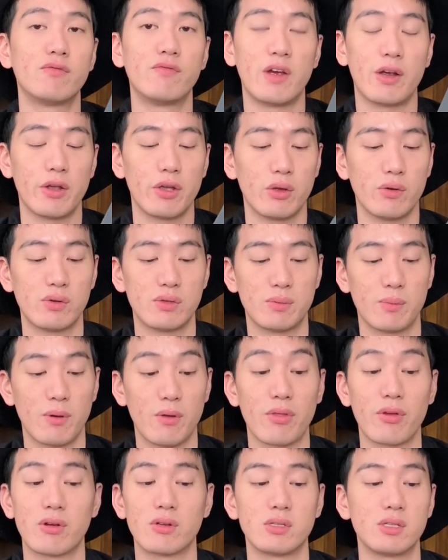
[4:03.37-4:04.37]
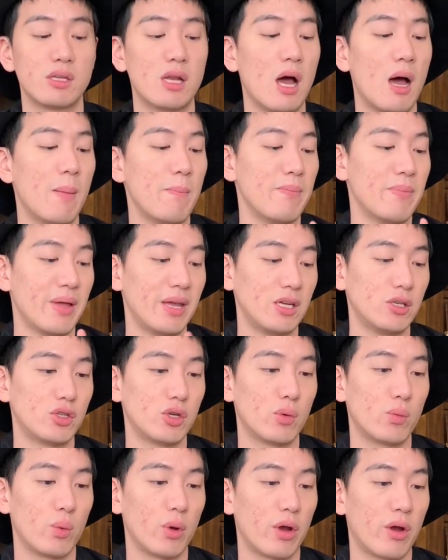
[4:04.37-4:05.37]
very usable. There's not major
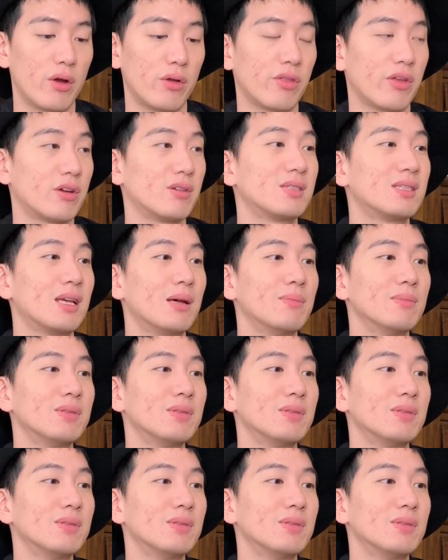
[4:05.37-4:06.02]
wear. There's some